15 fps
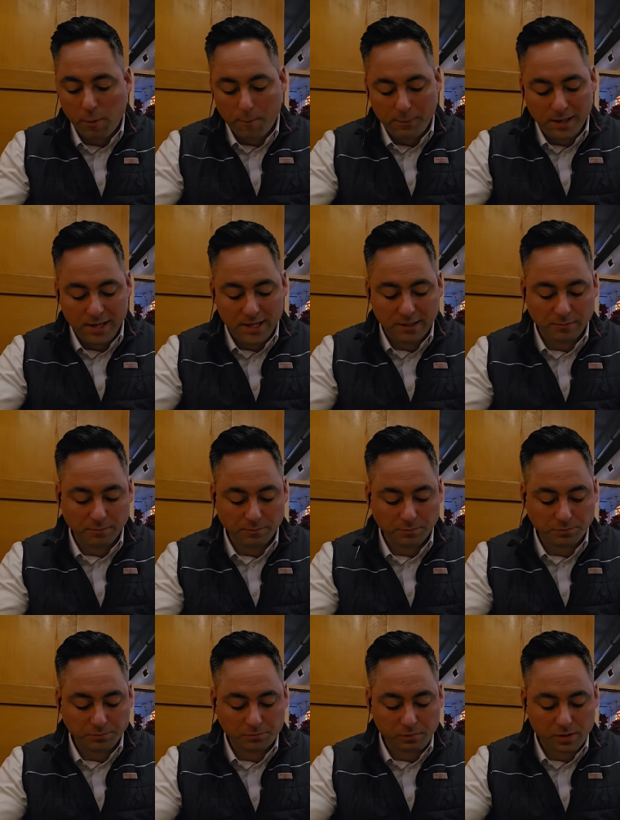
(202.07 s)
Man,
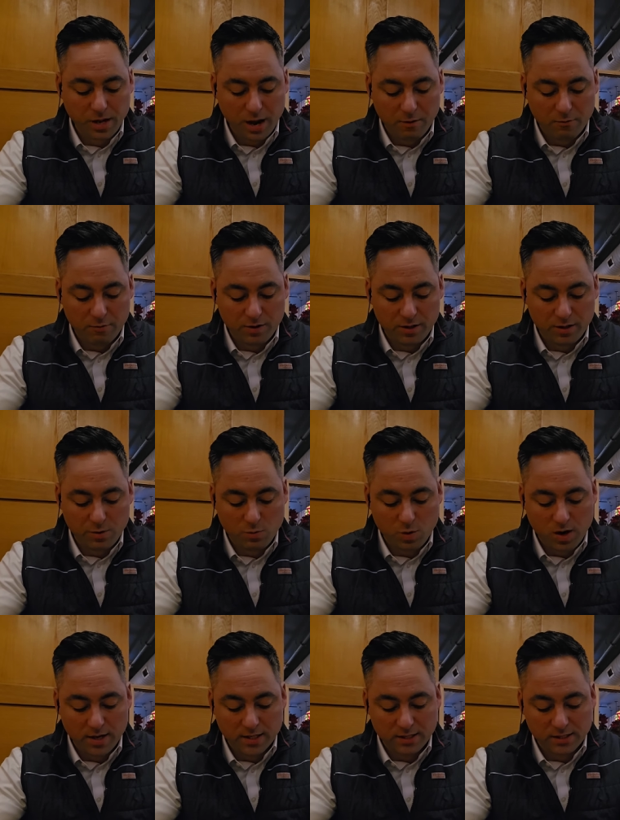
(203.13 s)
I really
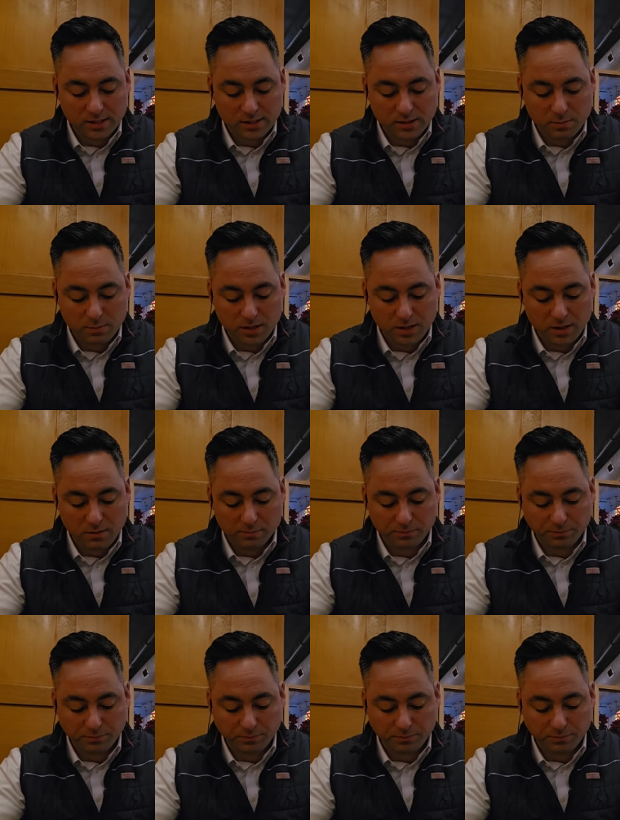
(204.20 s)
wanted this to be